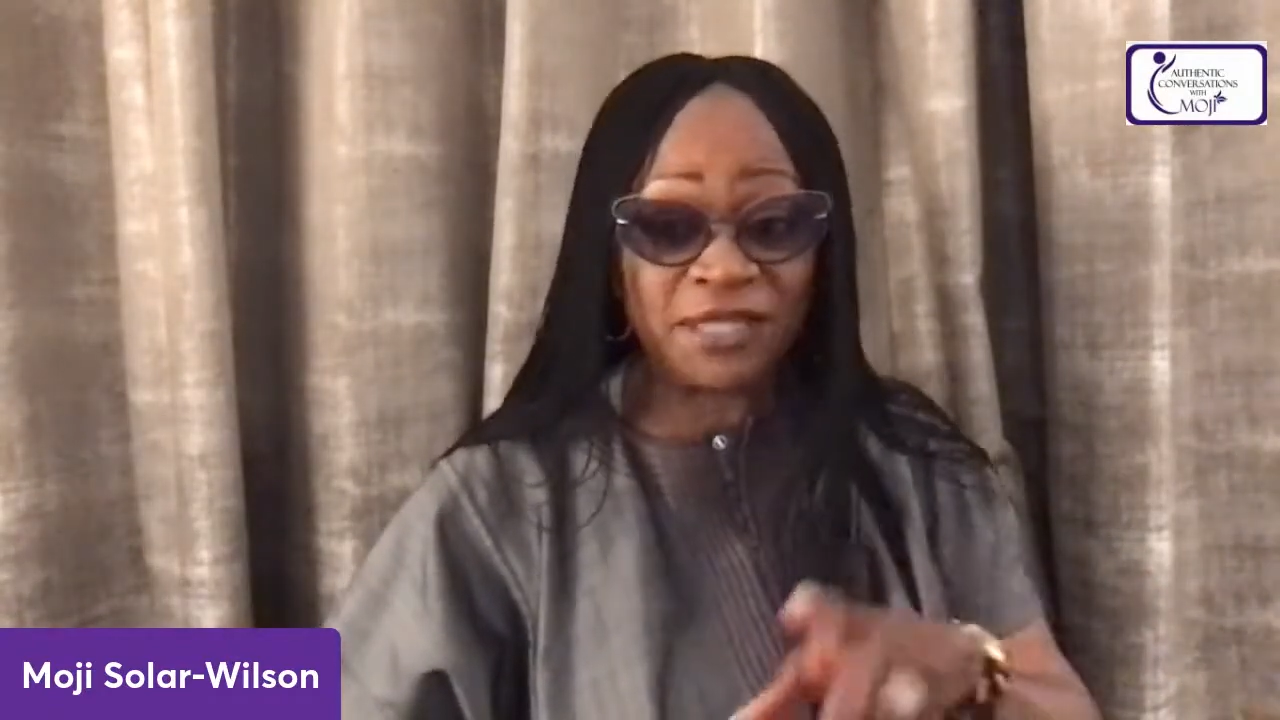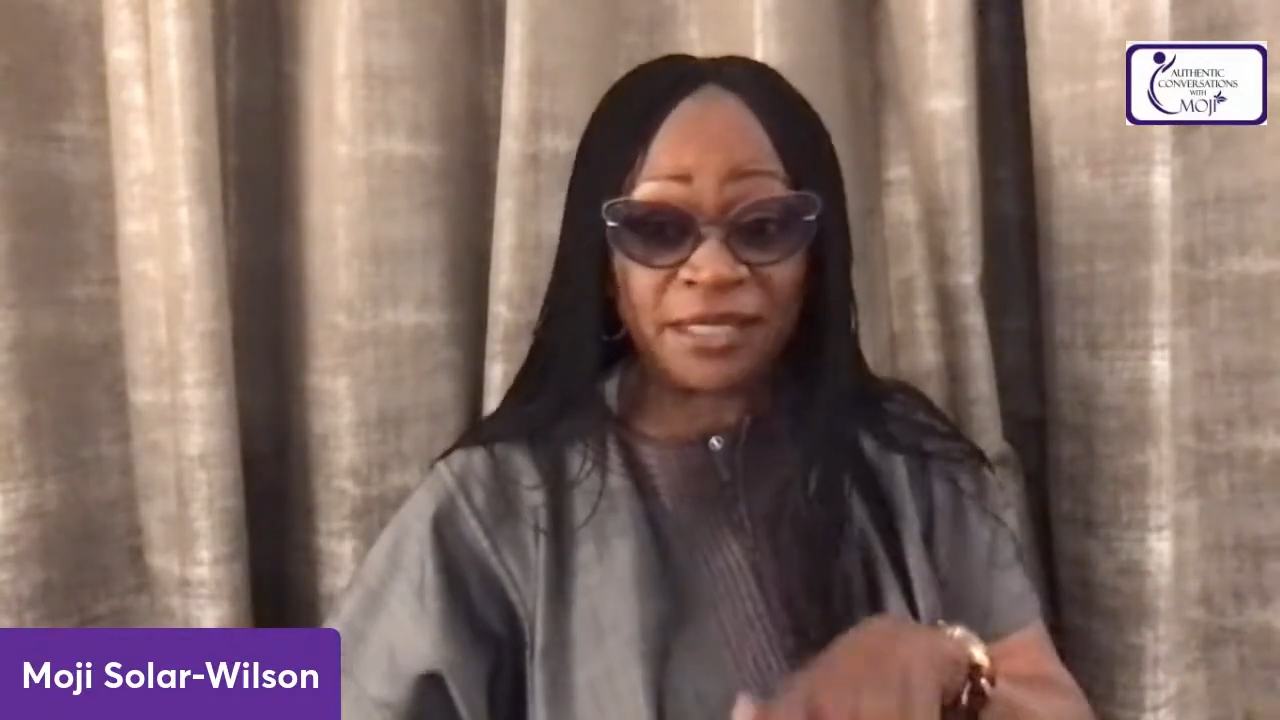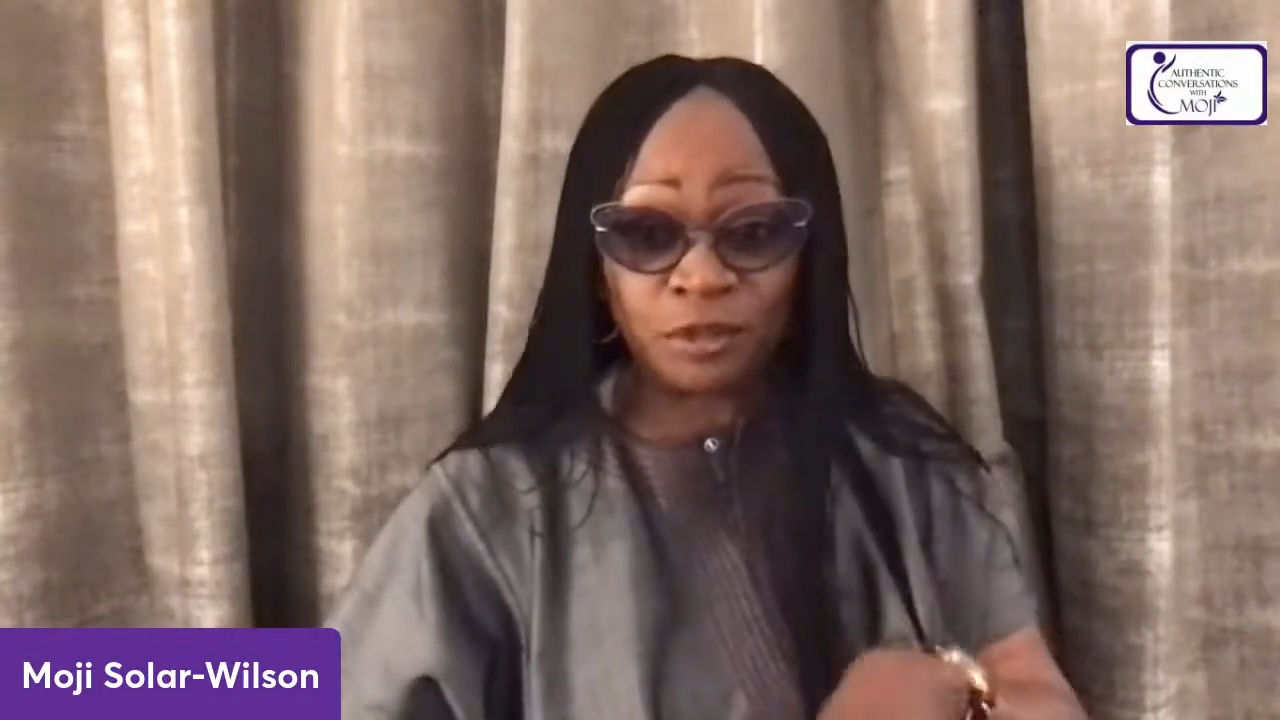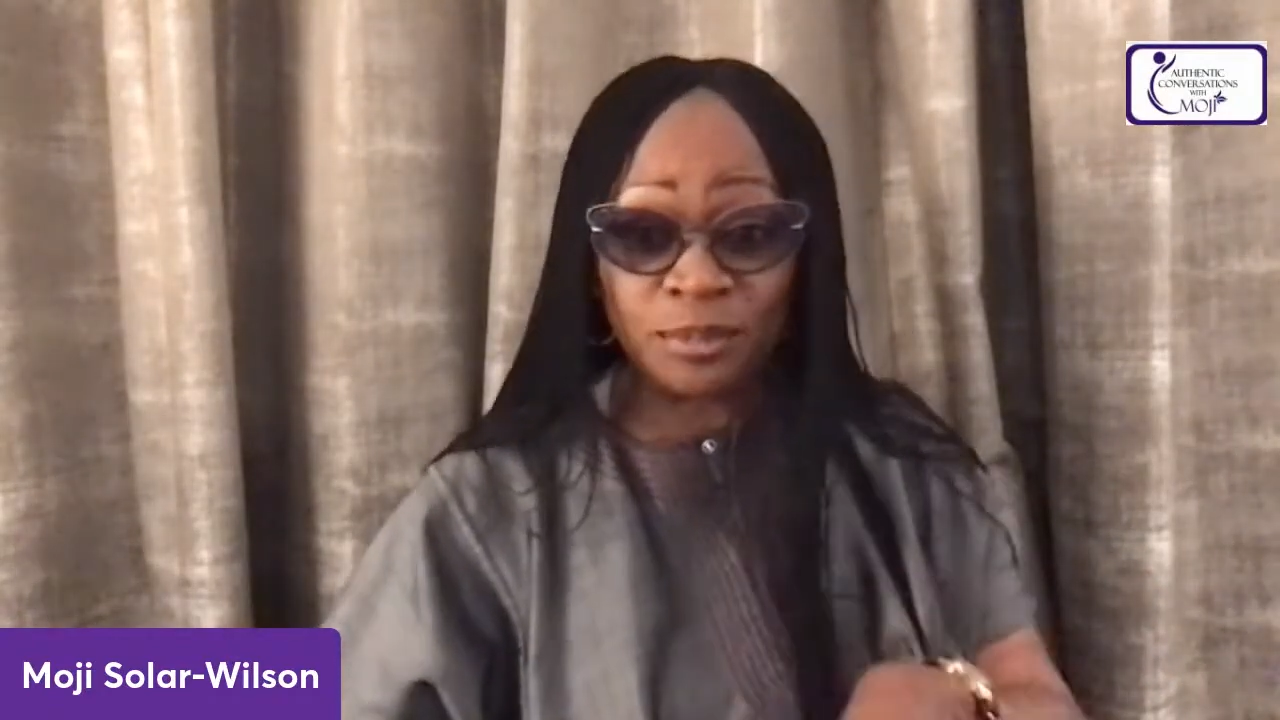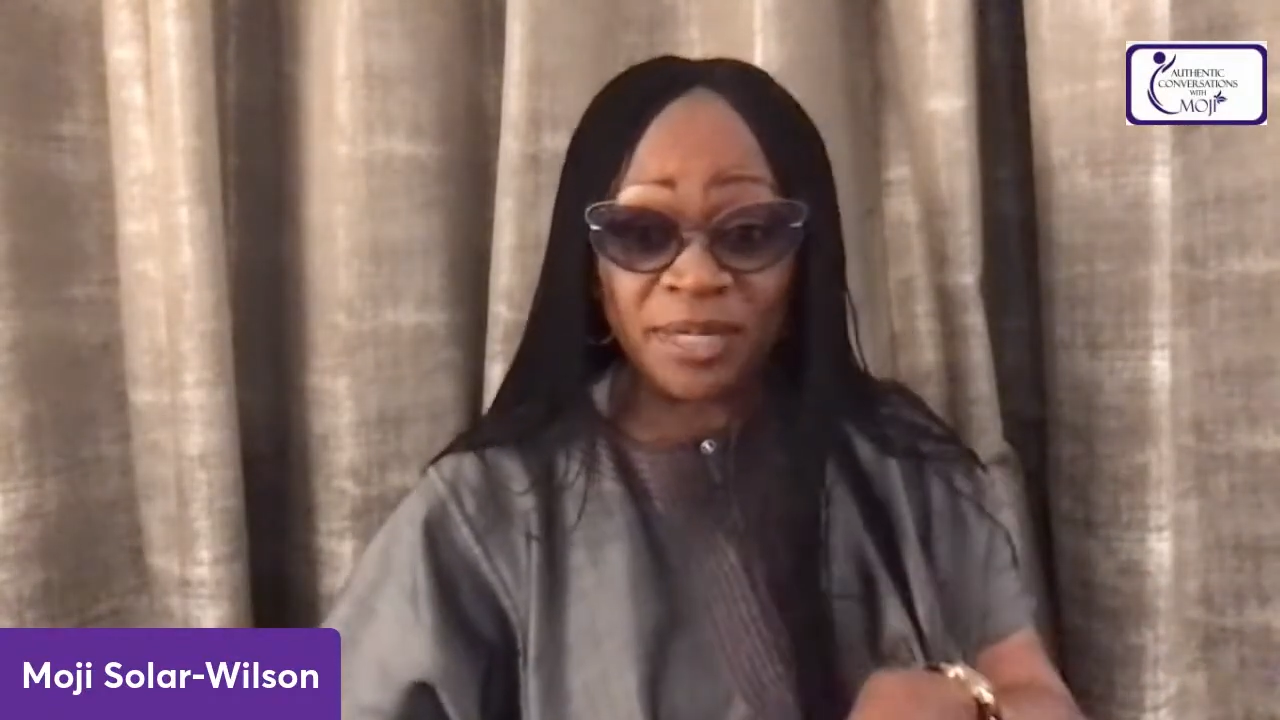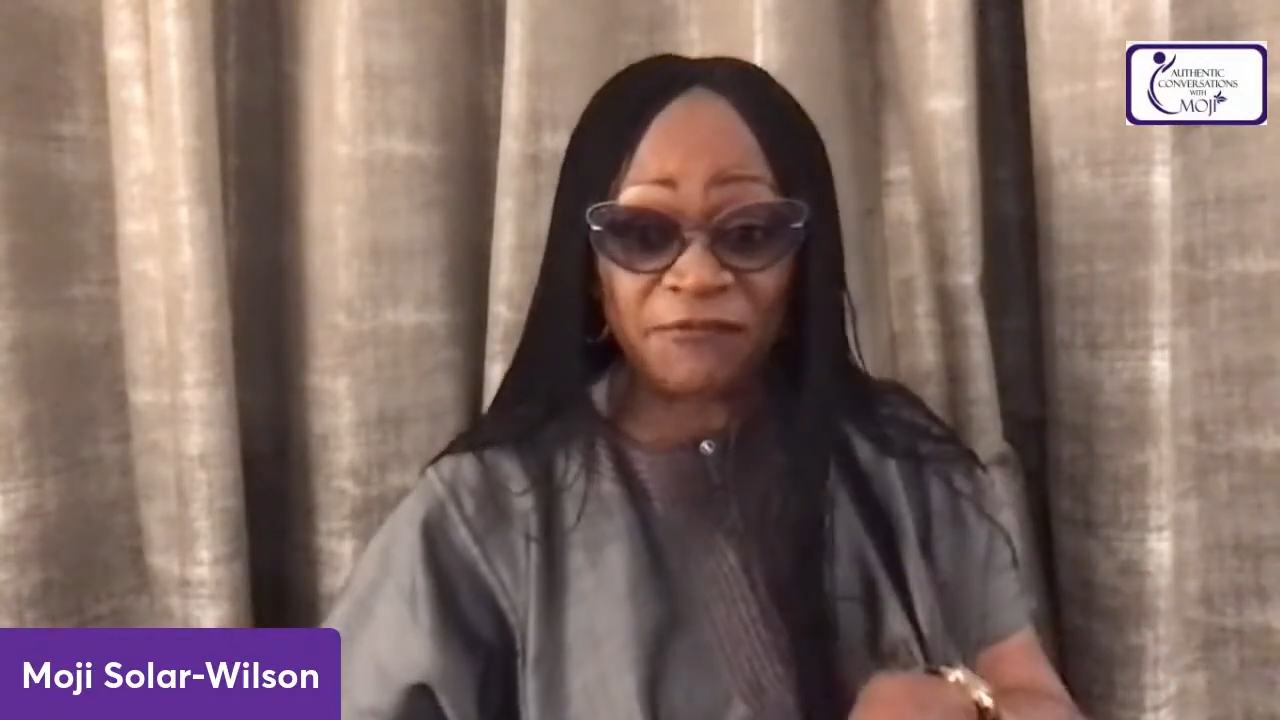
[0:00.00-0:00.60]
I do my